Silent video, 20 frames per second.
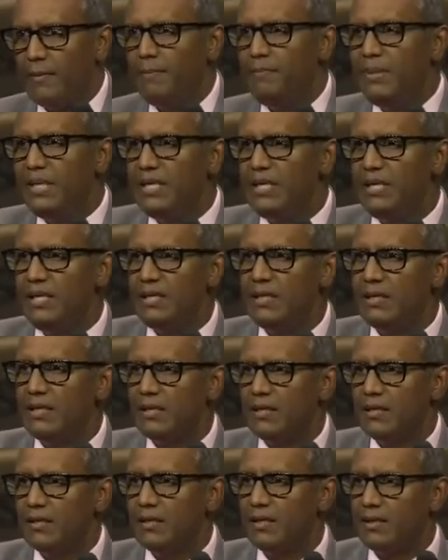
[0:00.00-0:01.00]
be,
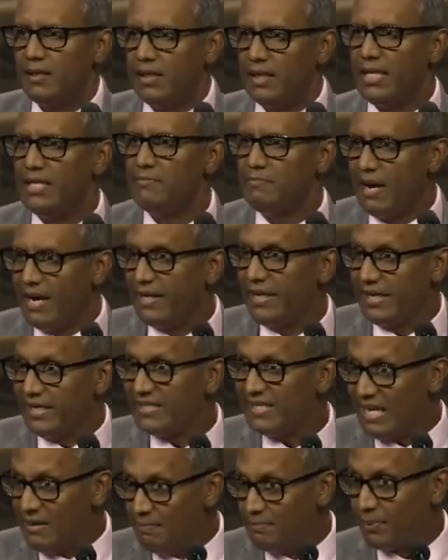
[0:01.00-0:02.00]
in my
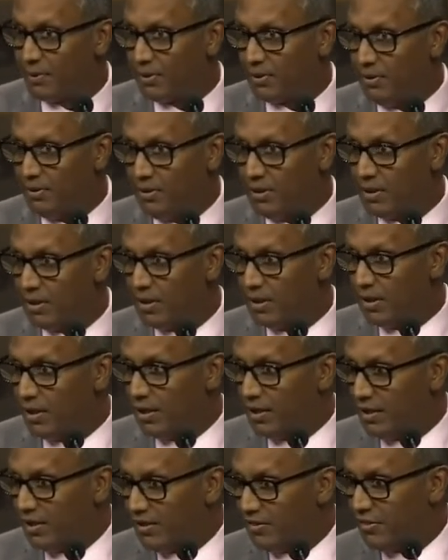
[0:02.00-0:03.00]
example,
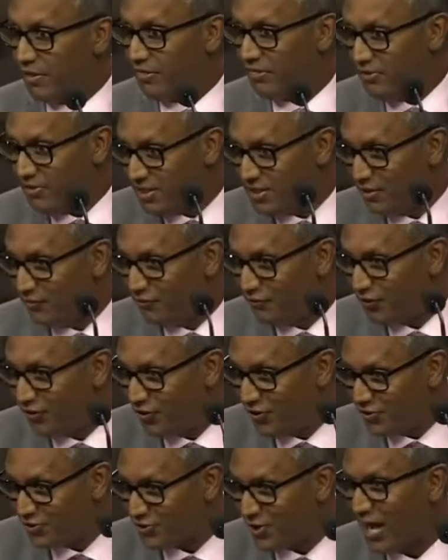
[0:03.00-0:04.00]
the
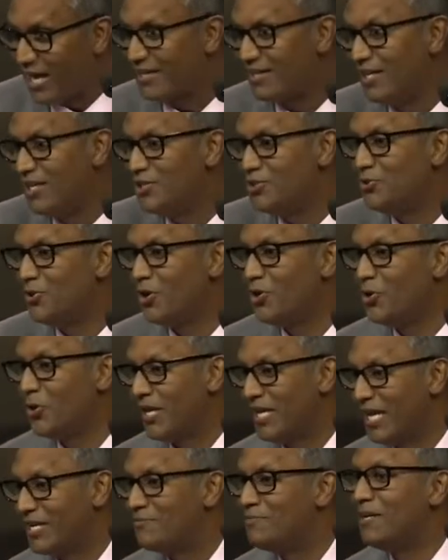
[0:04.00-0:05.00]
31st, at least you are
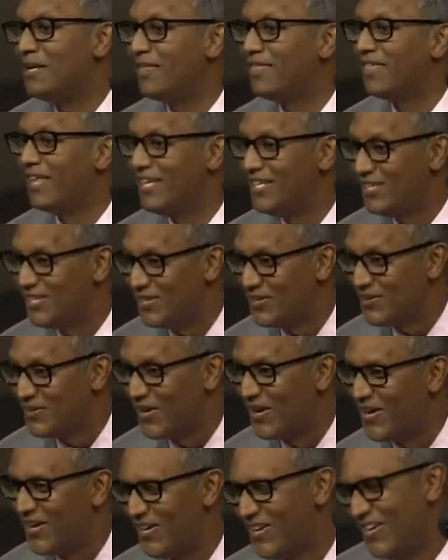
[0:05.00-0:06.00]
looking at me, thank you,
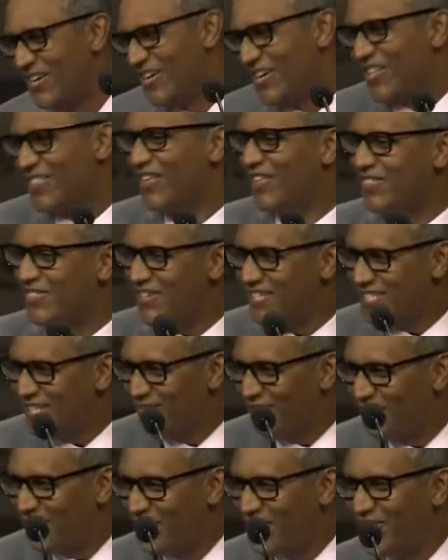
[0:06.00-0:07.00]
the
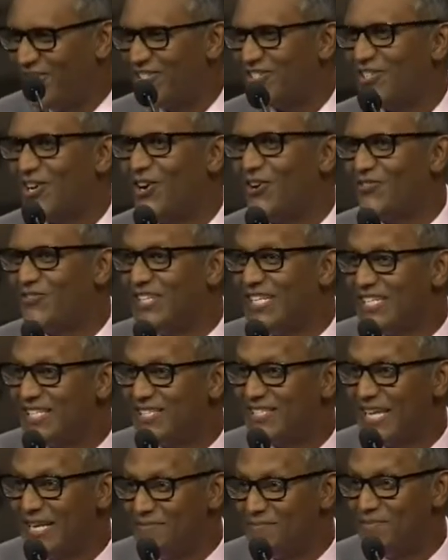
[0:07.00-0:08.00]
31st of
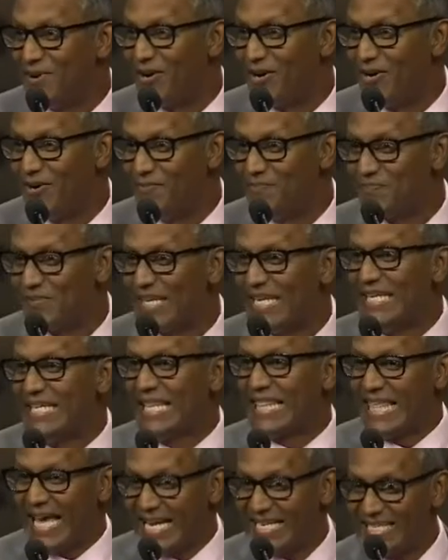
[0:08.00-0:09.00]
December,
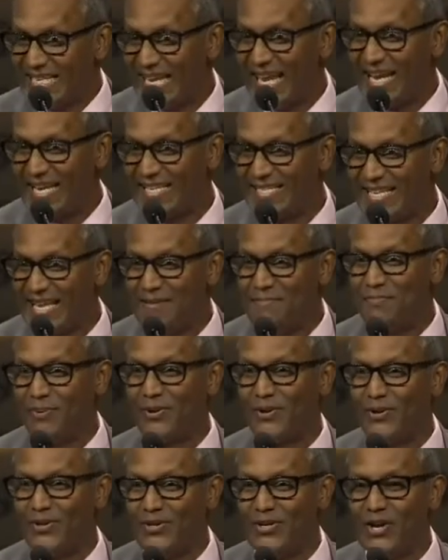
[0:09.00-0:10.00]
in that
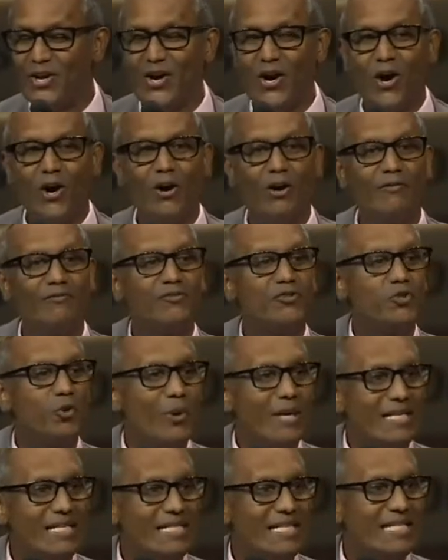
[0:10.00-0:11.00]
example, of
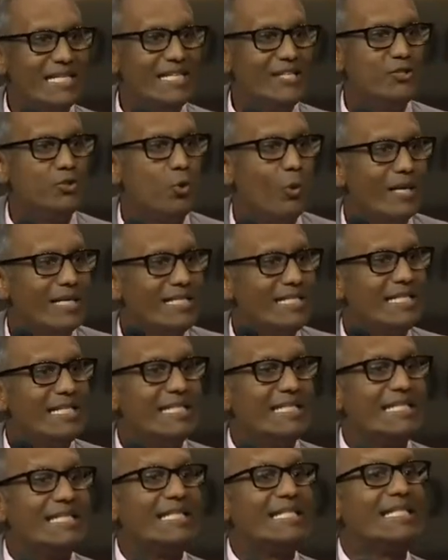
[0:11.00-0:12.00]

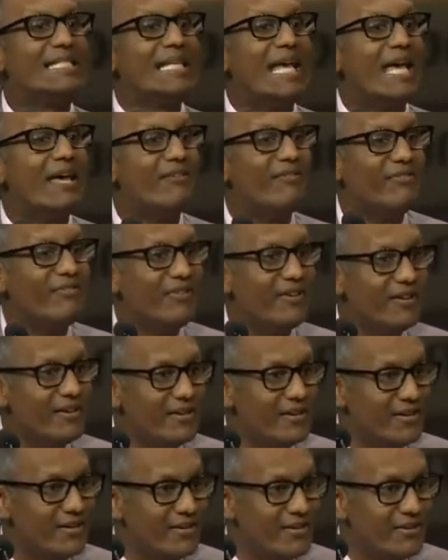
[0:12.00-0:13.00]

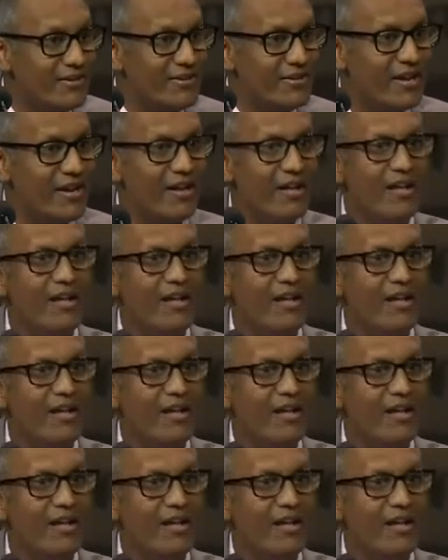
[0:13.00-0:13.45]
2027,